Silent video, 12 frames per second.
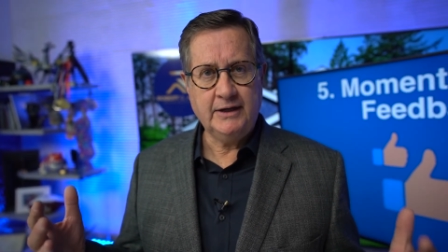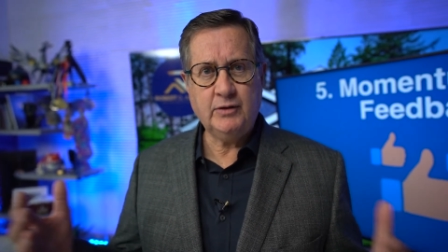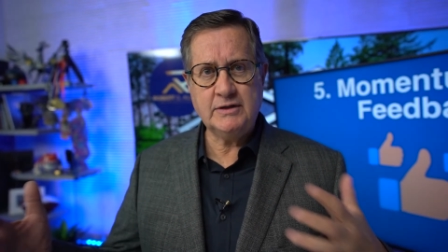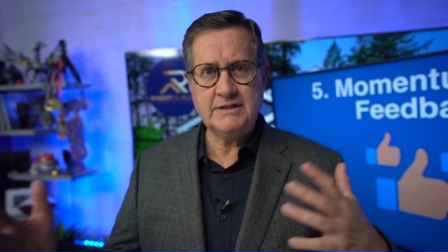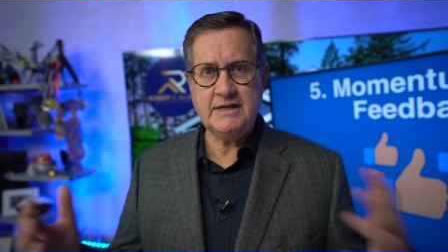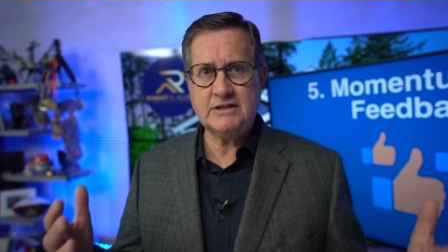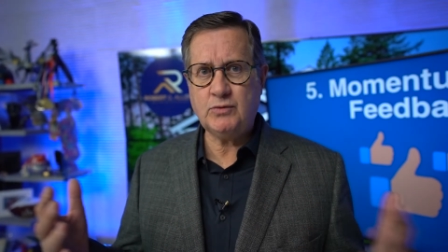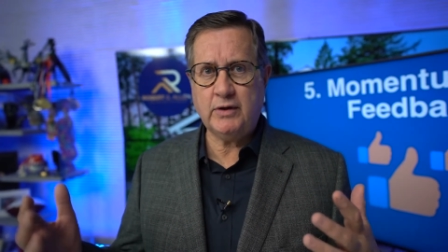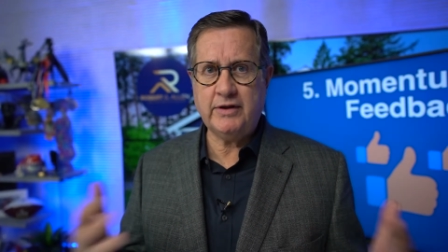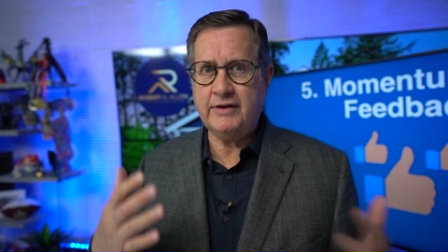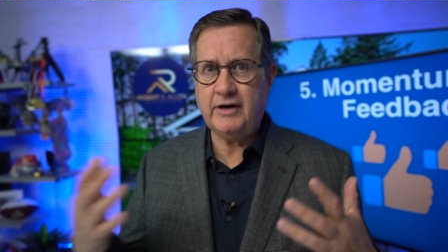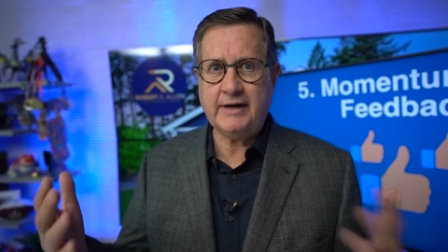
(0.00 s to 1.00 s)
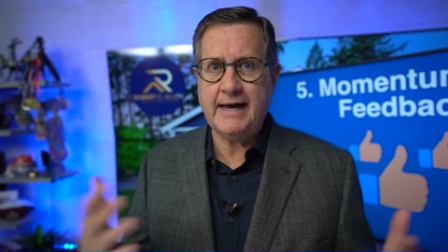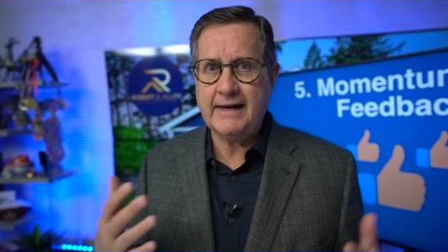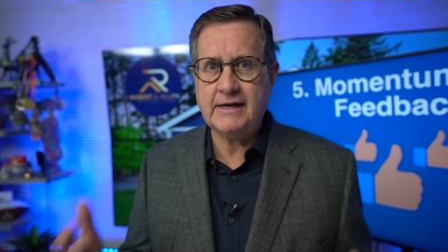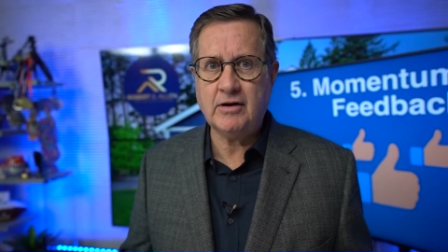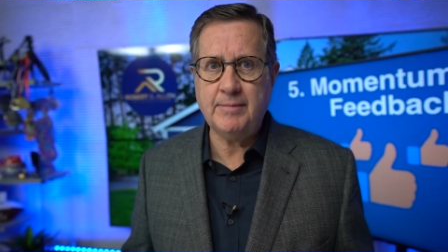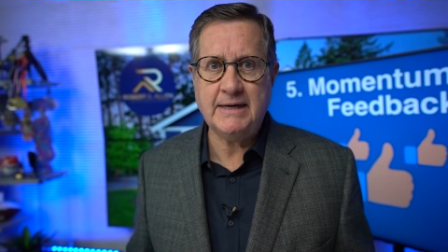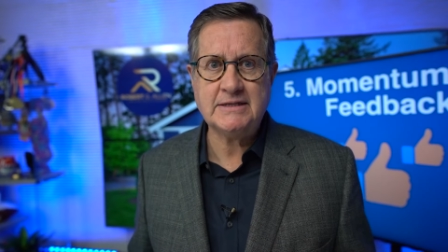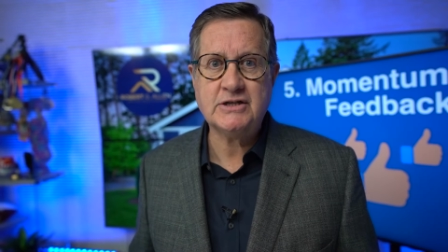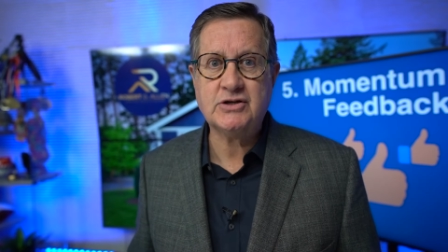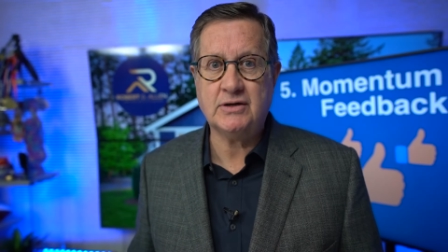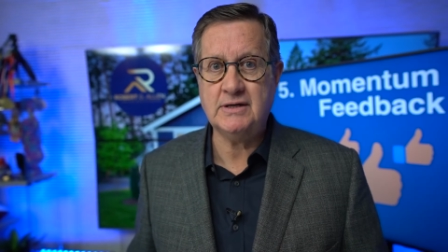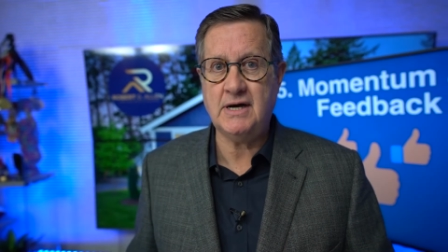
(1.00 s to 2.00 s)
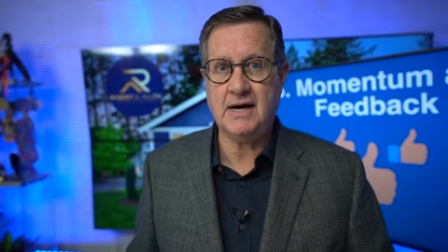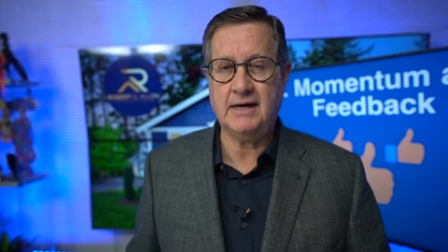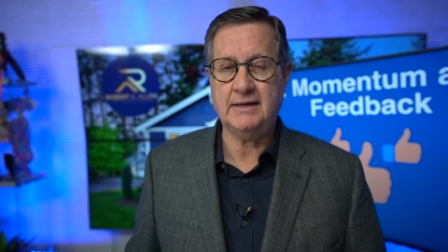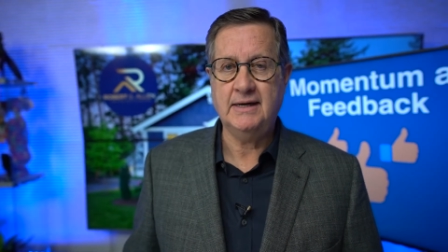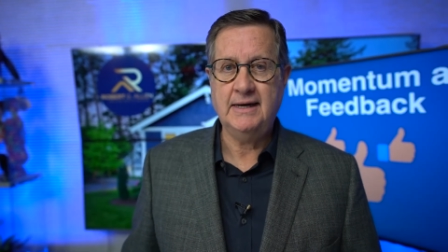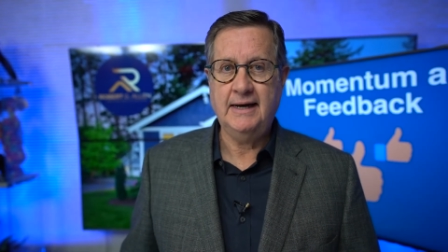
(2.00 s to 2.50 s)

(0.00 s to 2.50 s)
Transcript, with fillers: You can sense whether they're getting your message or not,